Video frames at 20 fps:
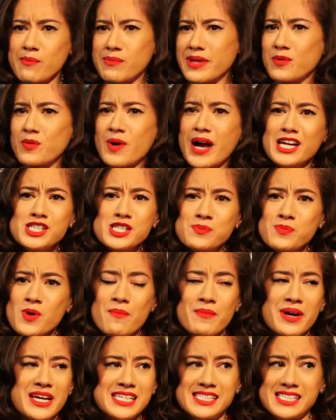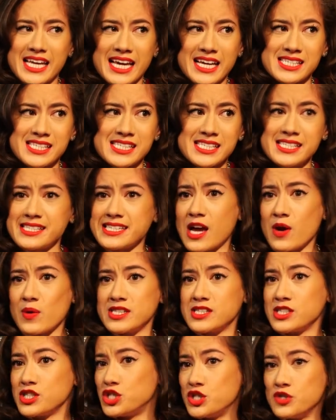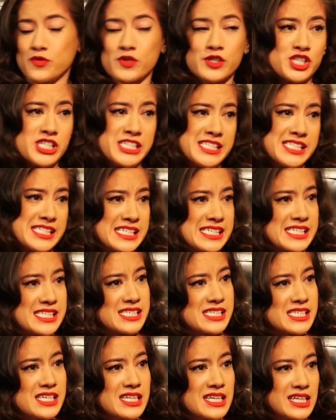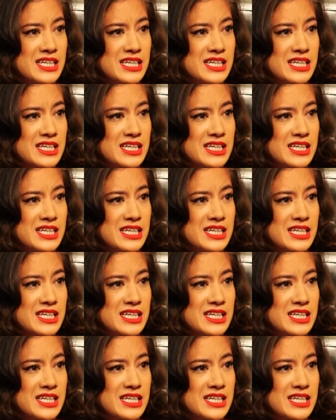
And I'm like, "Well, I just brought mine to Texas. Now he's a Jew for Jesus,